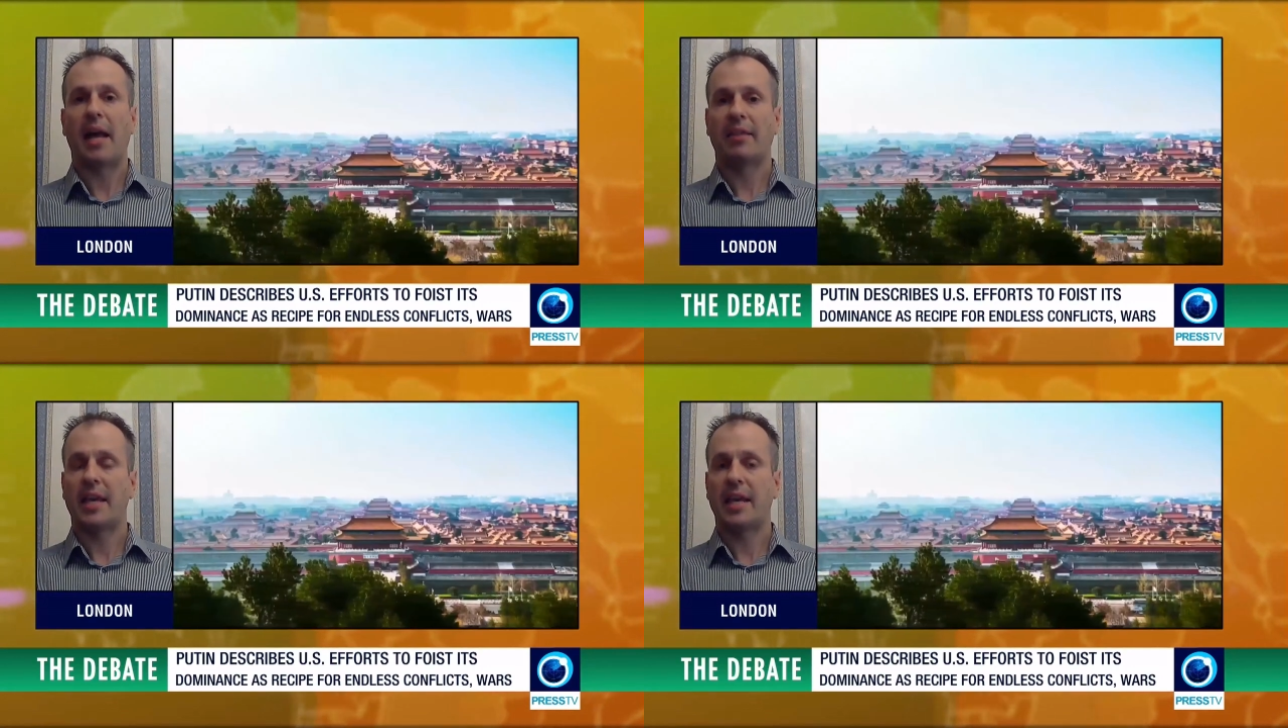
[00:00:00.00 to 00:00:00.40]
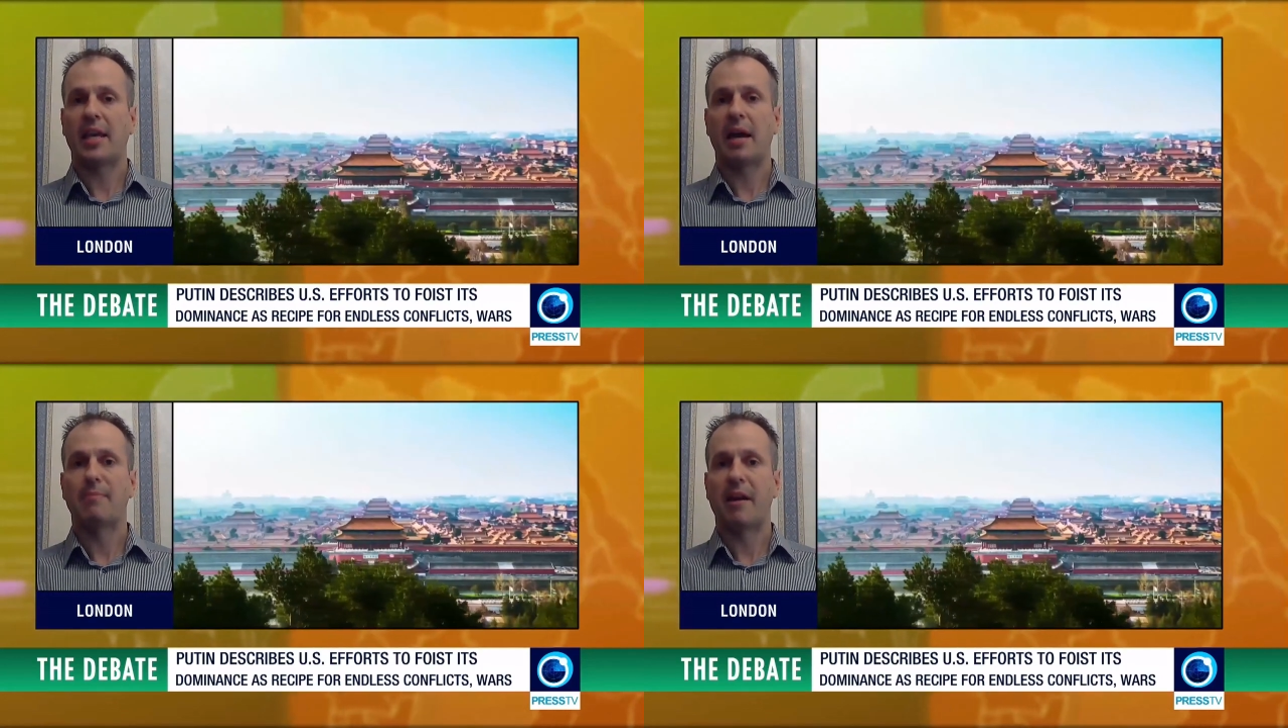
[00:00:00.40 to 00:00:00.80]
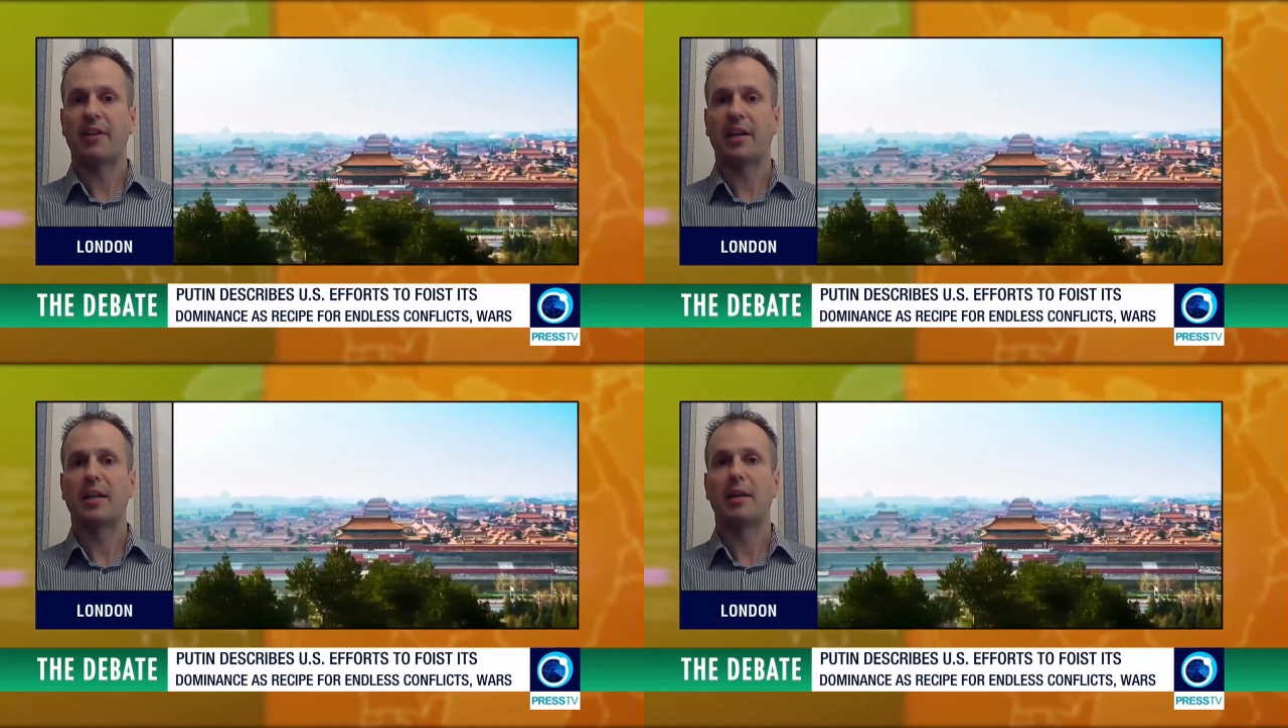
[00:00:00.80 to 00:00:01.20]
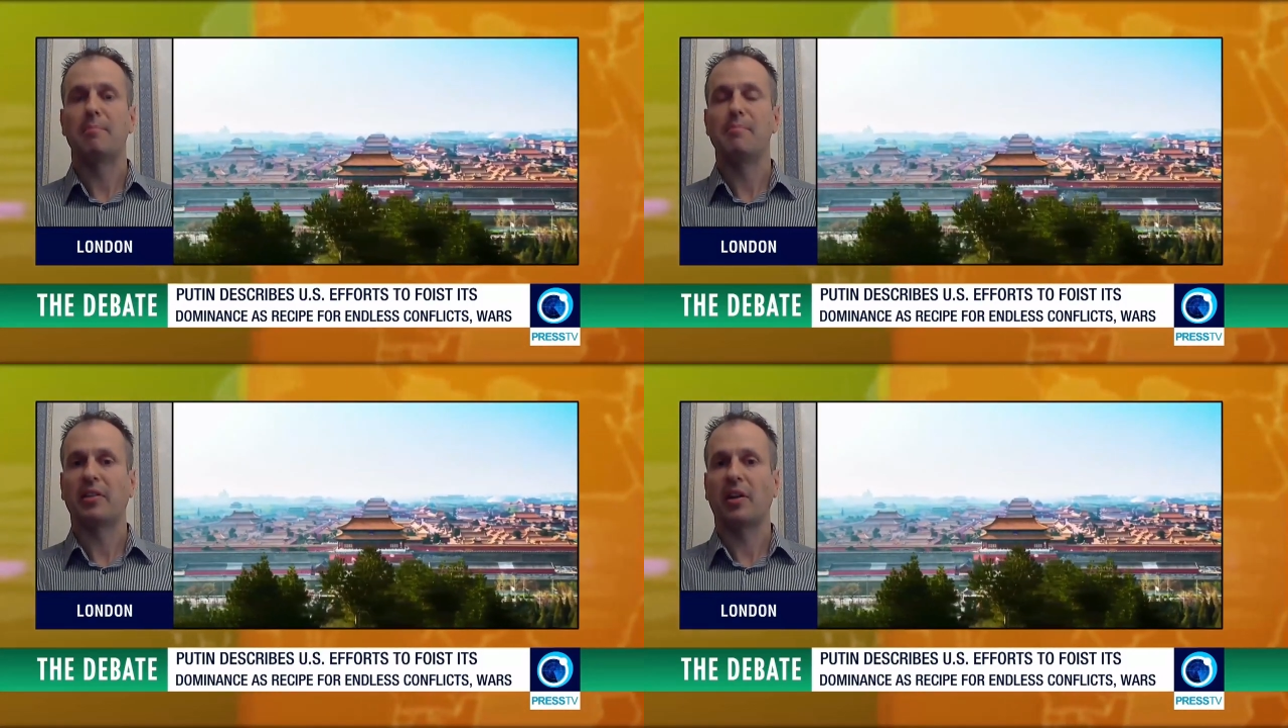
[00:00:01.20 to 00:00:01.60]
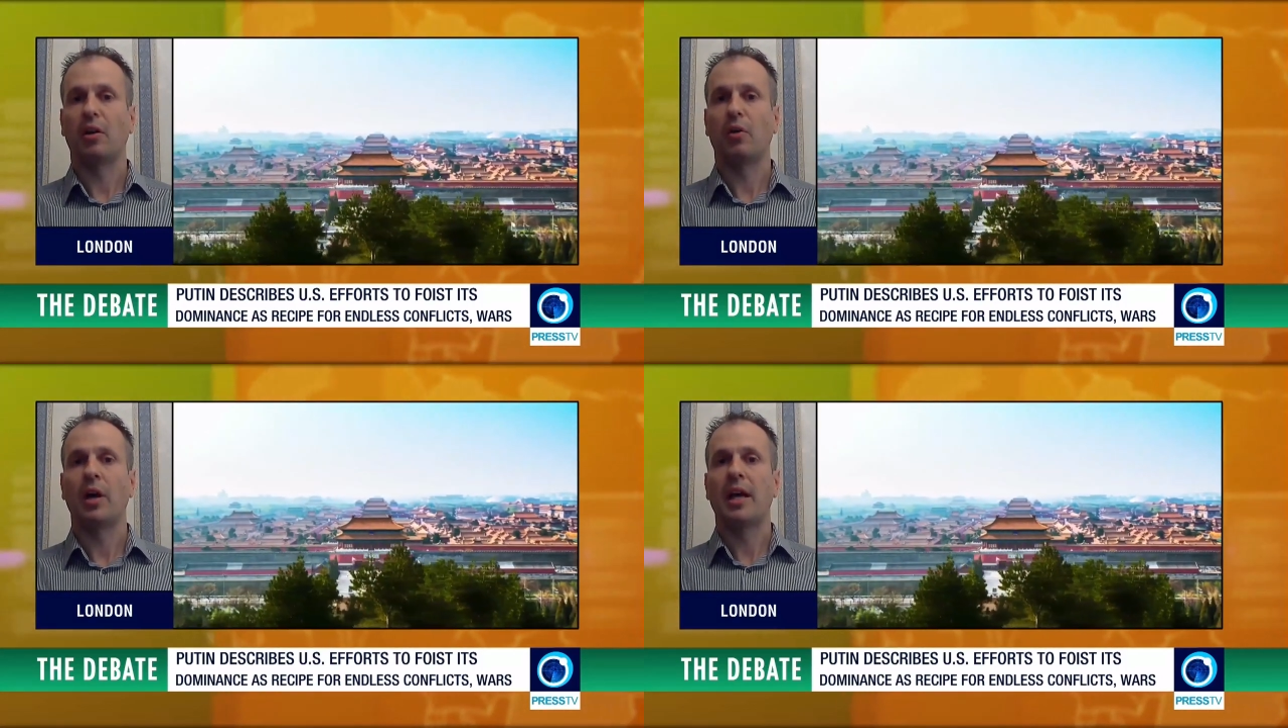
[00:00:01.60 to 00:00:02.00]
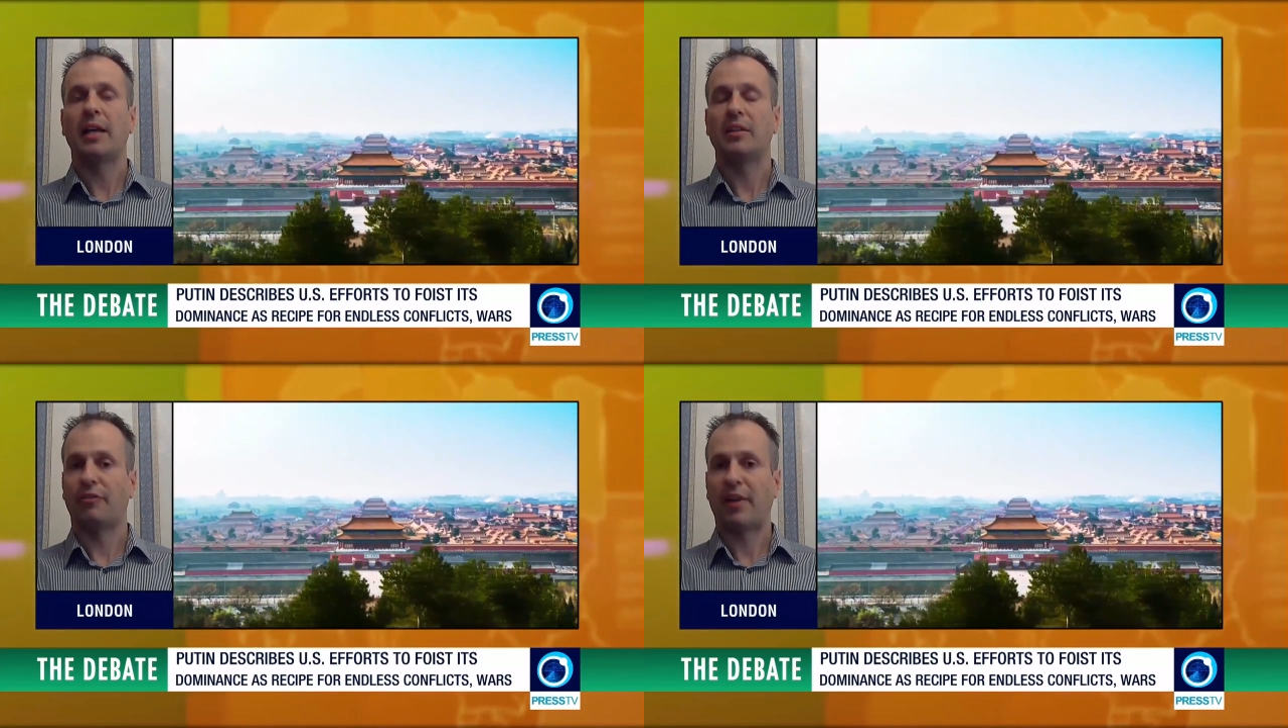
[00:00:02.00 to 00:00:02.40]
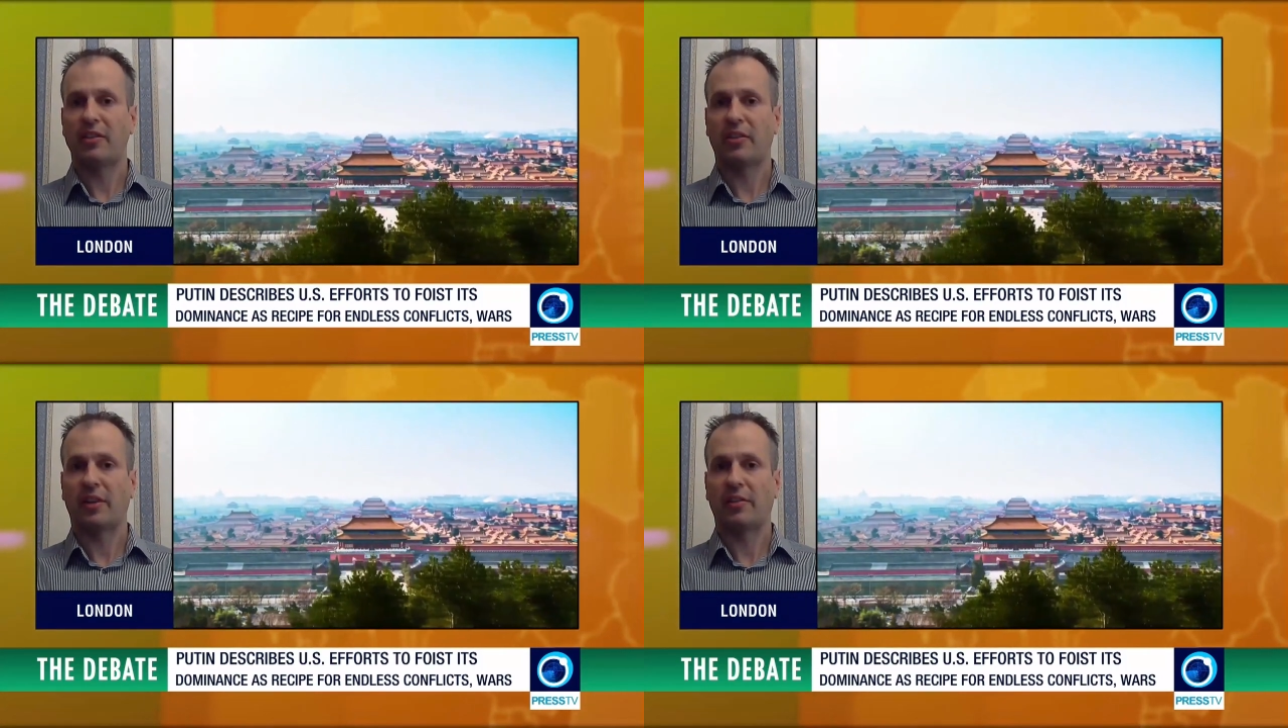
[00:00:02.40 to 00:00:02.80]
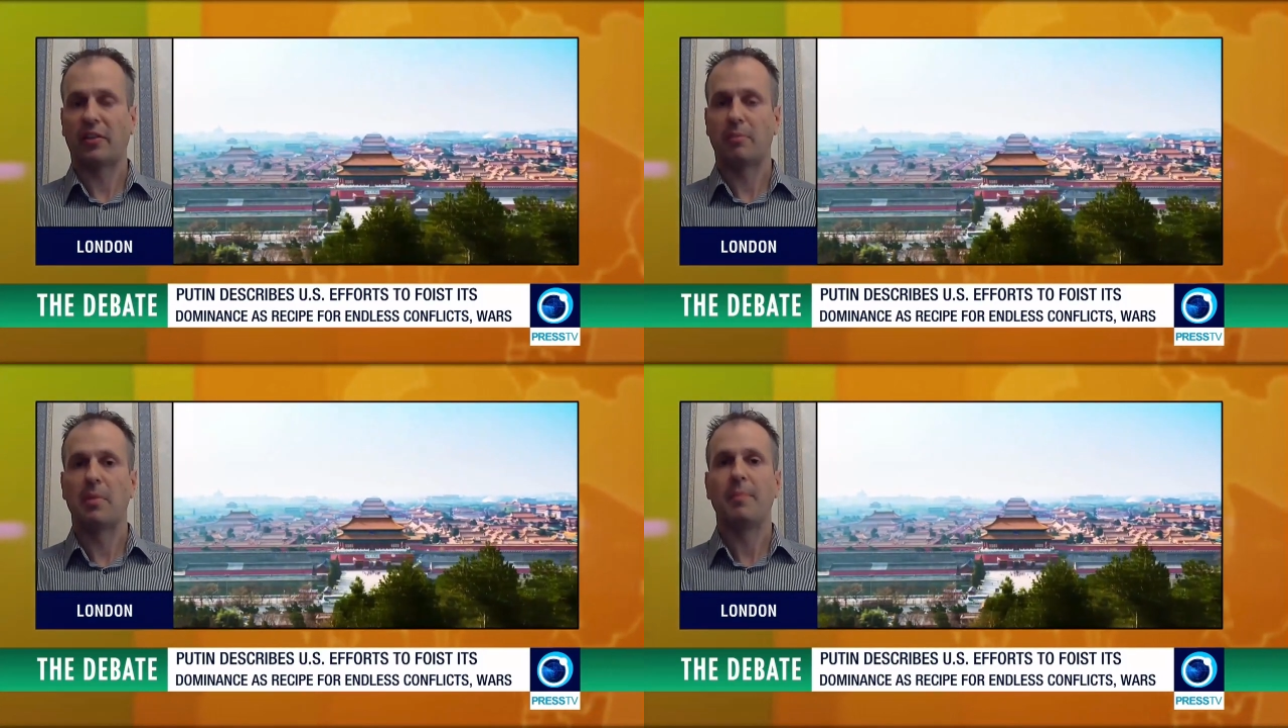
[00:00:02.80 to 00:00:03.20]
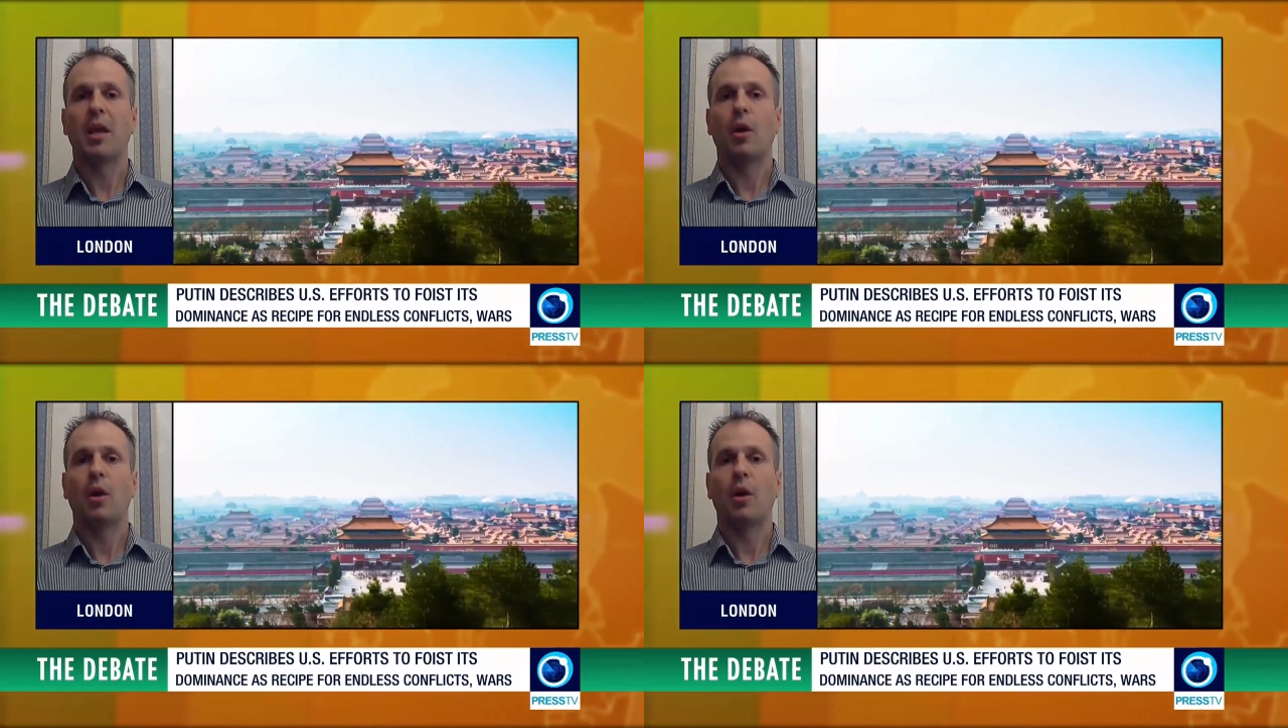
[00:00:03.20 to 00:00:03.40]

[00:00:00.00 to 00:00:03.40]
at the American missile defense system,